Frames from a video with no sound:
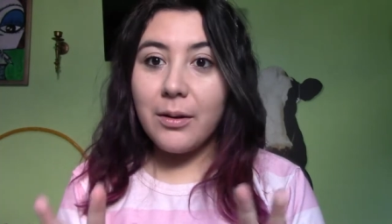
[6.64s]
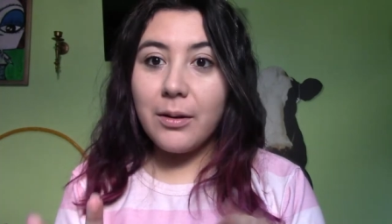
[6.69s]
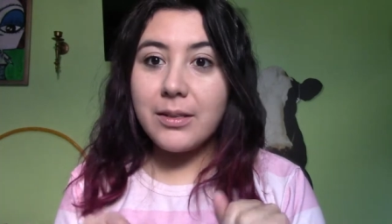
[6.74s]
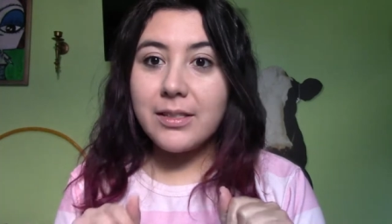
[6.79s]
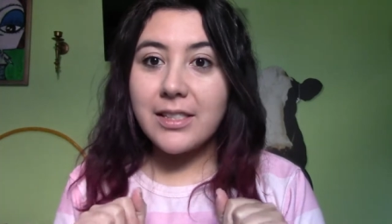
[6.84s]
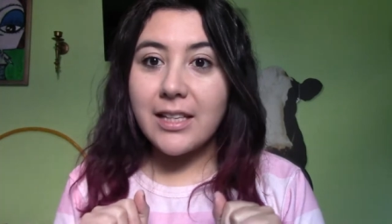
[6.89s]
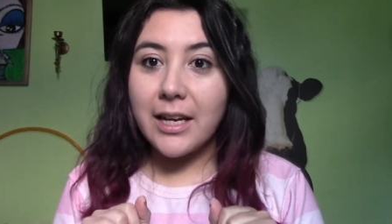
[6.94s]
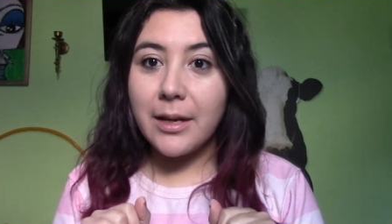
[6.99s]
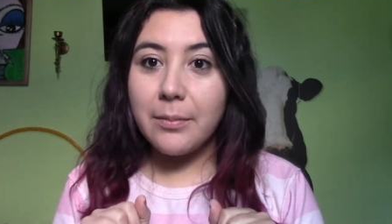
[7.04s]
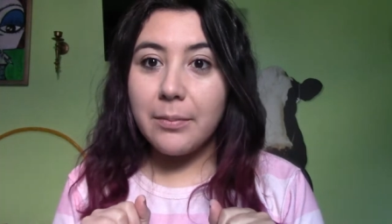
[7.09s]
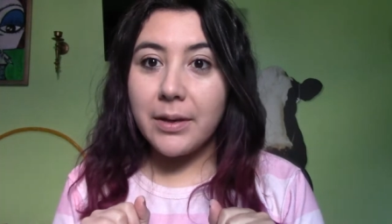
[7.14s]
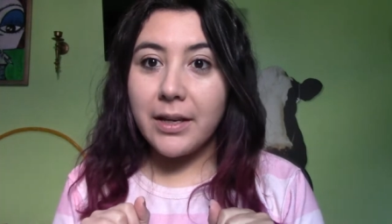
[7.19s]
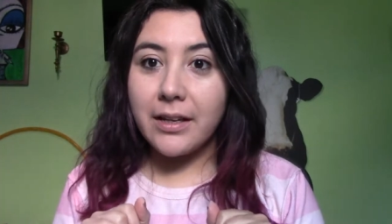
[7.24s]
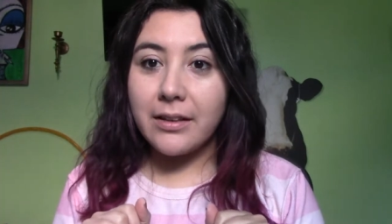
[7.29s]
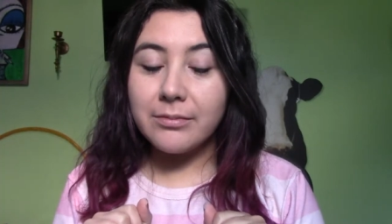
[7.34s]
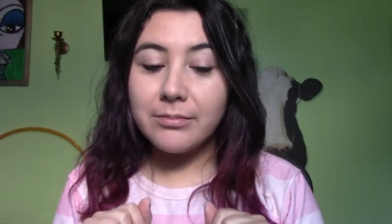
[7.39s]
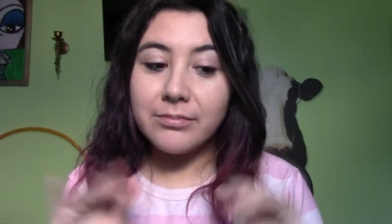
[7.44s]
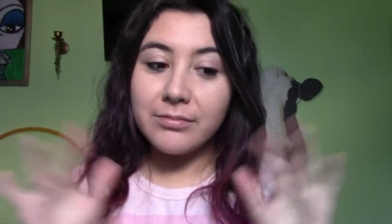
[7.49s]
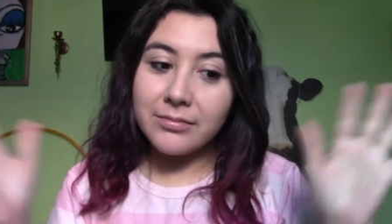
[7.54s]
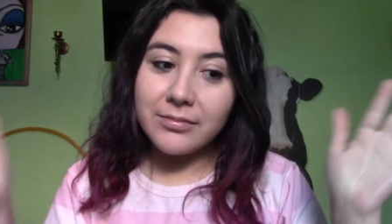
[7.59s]
same
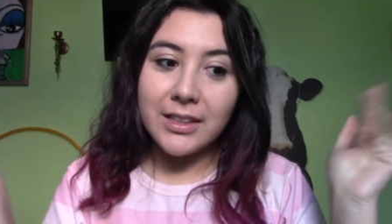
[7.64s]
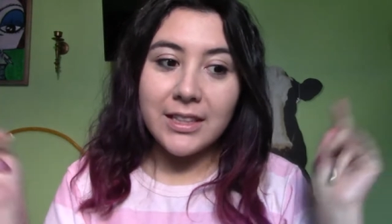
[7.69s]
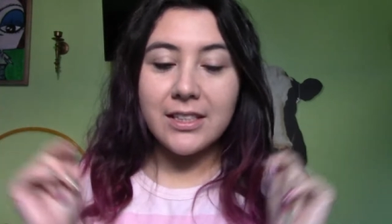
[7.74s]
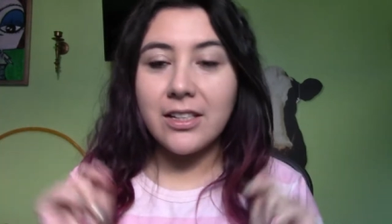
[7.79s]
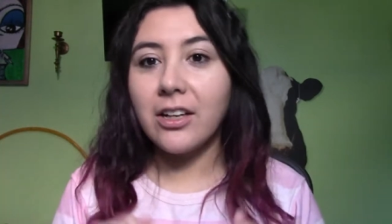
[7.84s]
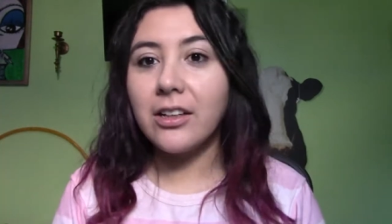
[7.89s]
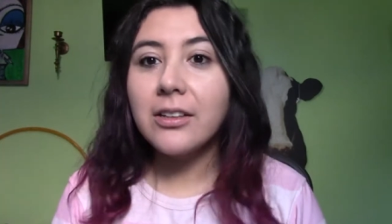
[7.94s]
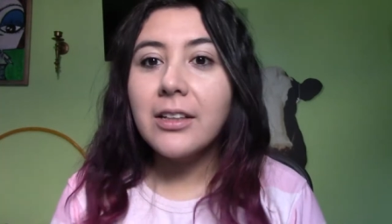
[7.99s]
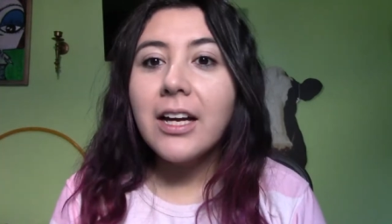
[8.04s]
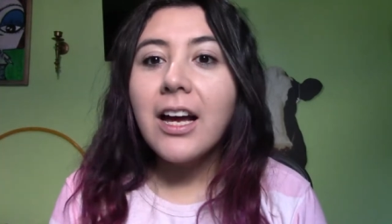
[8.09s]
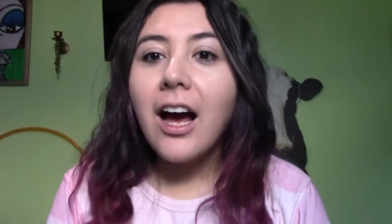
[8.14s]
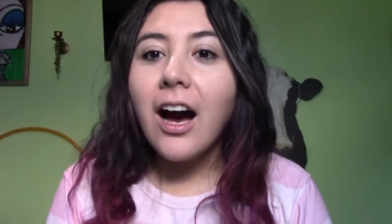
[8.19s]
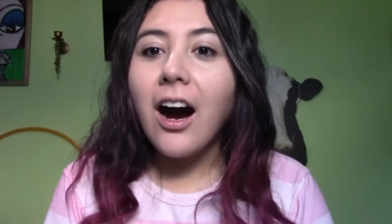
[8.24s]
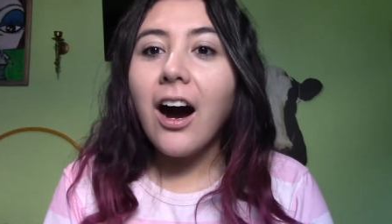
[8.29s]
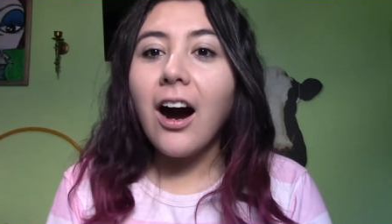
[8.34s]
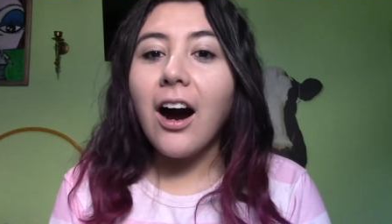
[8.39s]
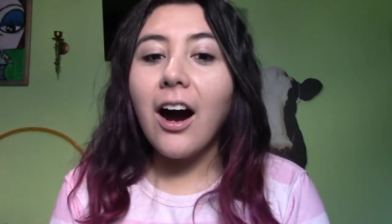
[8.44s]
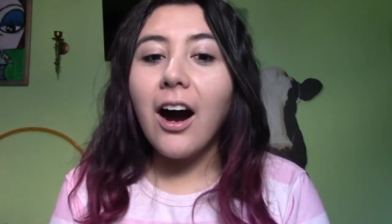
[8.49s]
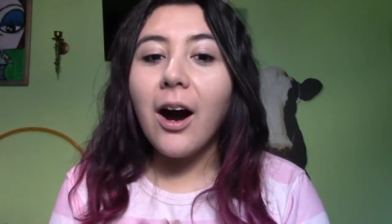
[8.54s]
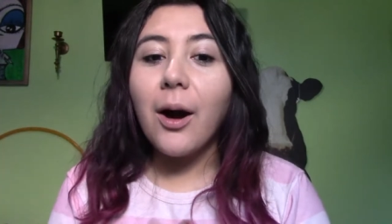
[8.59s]
me, that's all.
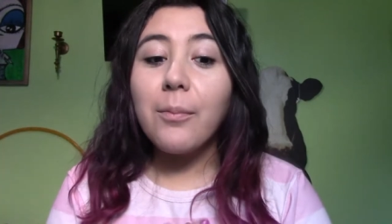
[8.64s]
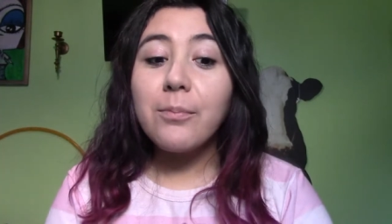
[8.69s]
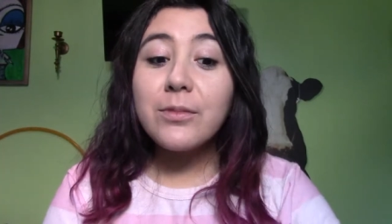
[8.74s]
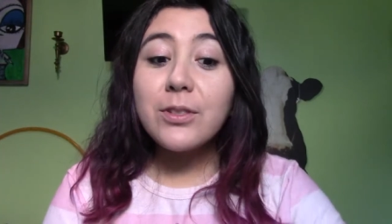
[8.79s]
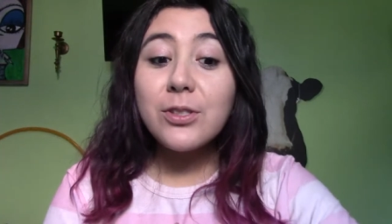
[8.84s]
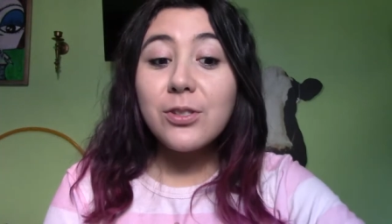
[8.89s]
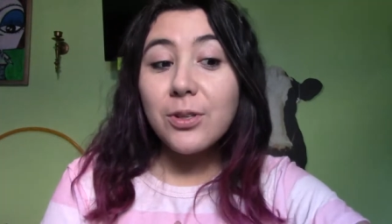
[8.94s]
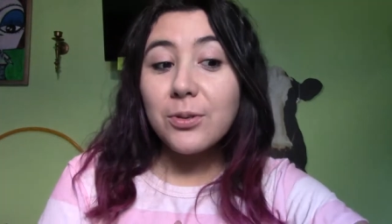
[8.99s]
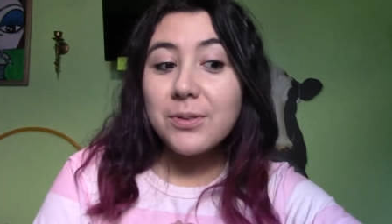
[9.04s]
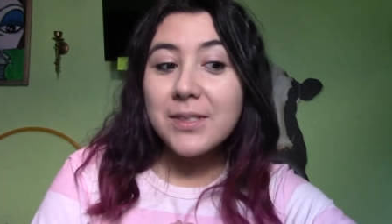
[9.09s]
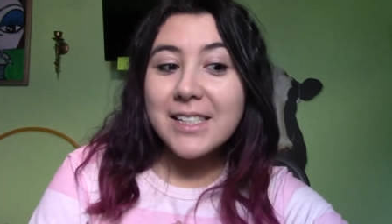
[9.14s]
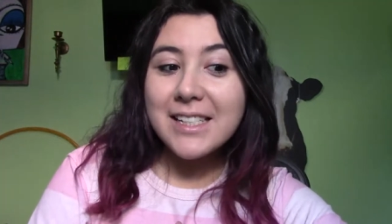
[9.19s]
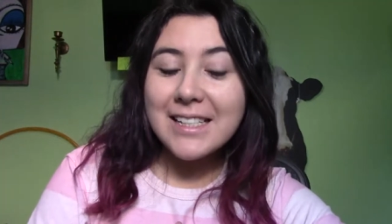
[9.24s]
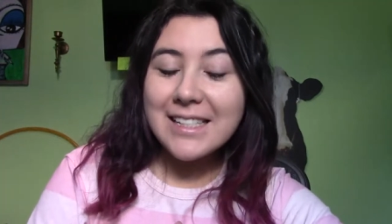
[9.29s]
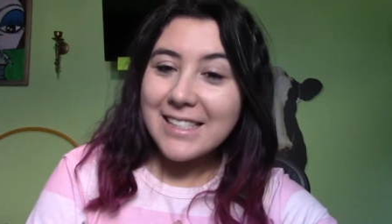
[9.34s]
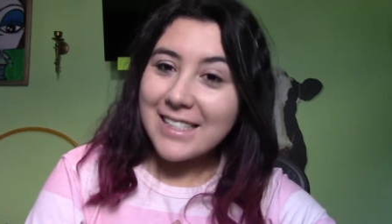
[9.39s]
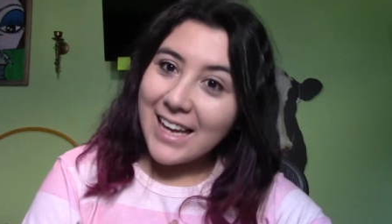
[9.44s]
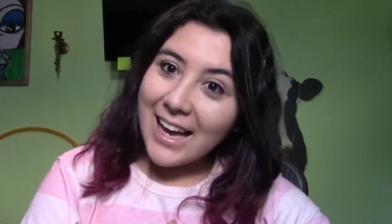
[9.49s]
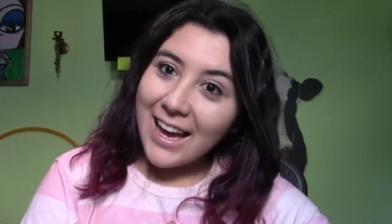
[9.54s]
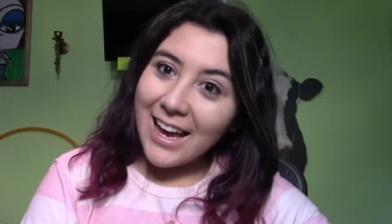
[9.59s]
So
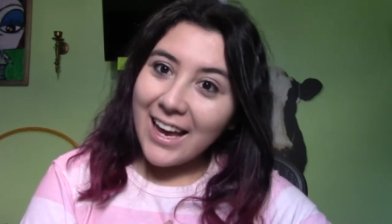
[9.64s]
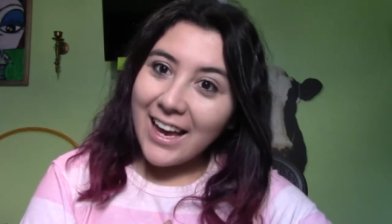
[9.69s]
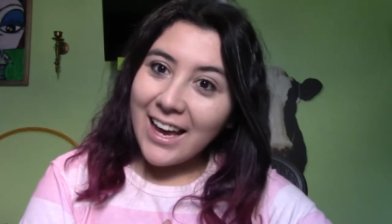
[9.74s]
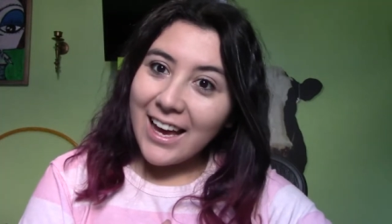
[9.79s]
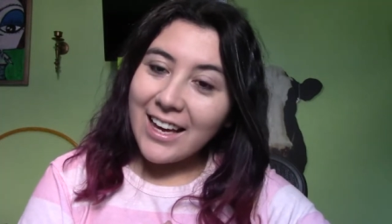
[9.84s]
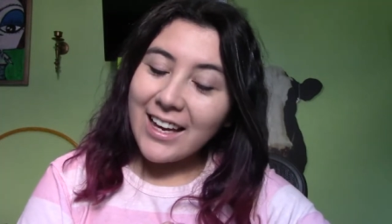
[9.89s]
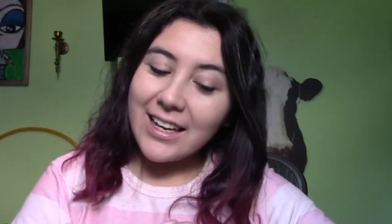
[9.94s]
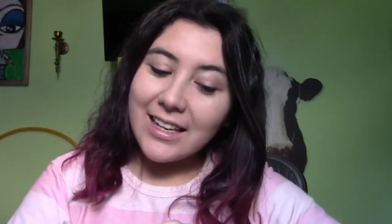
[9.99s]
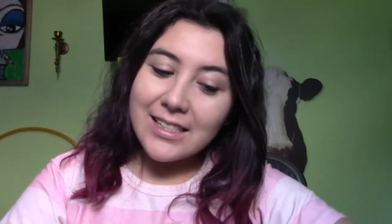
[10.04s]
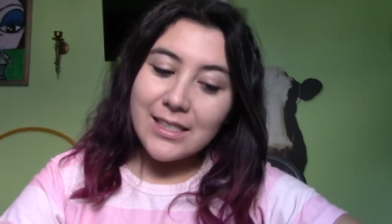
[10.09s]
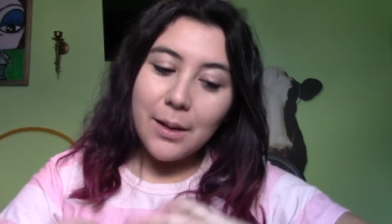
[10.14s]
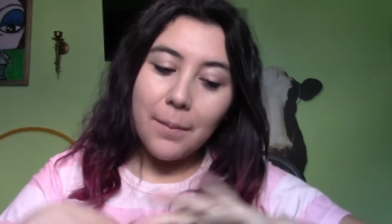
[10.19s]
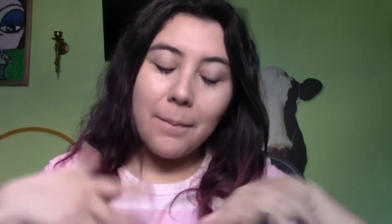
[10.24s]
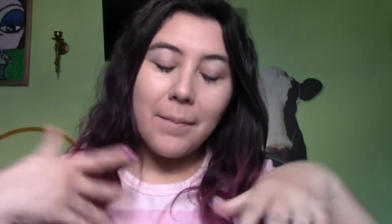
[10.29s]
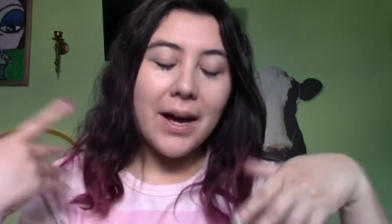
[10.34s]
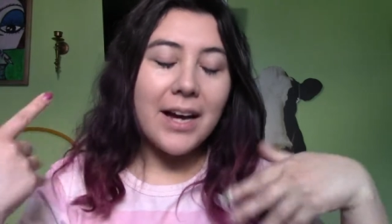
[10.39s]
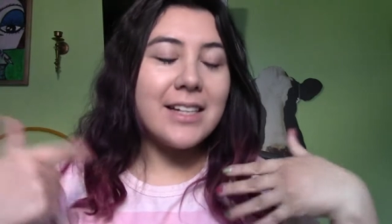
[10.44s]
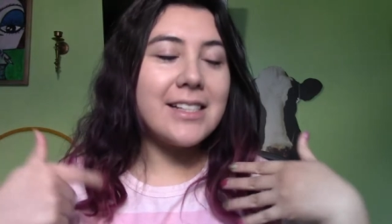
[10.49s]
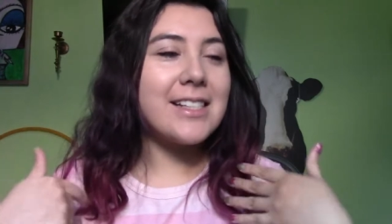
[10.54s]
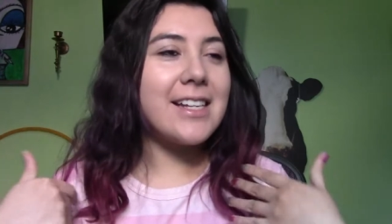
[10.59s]
today is
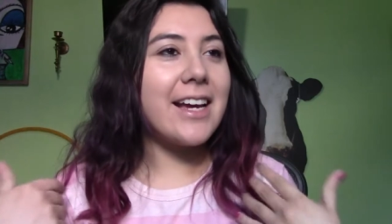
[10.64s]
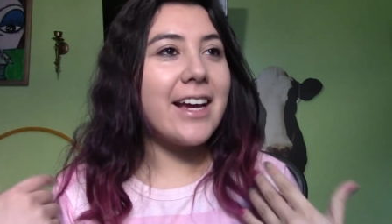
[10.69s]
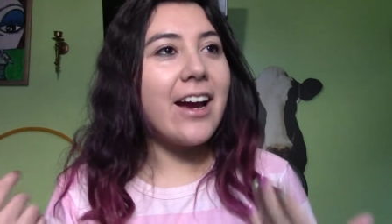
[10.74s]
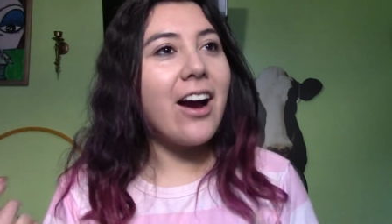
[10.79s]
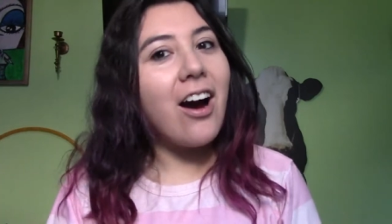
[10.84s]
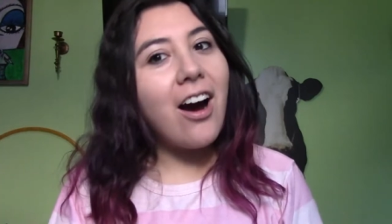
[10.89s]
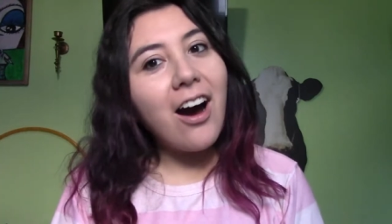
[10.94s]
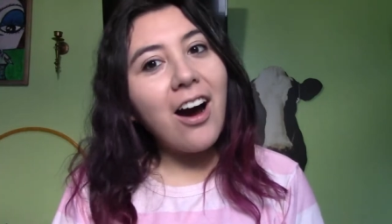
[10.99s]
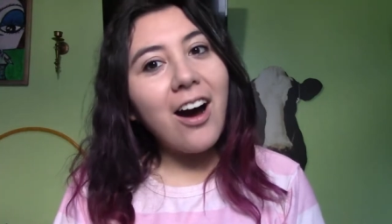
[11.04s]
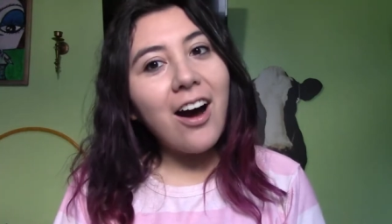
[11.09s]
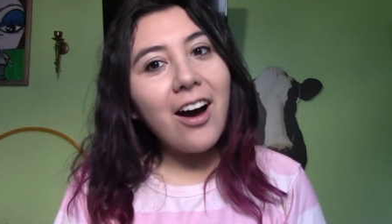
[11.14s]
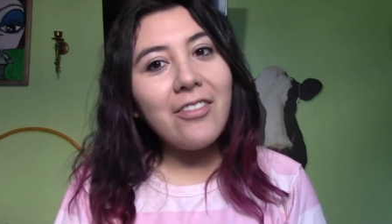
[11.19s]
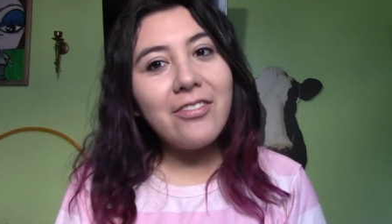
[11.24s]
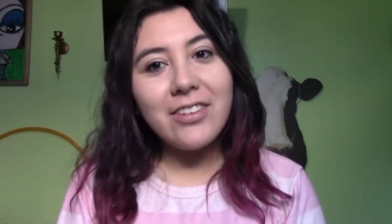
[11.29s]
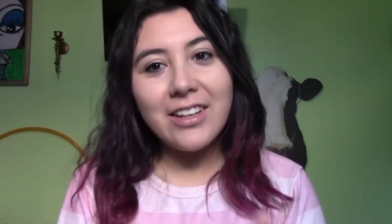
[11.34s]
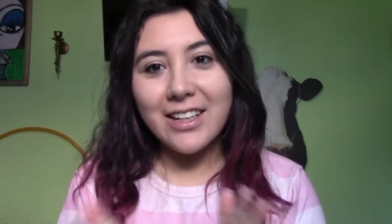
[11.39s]
my day off.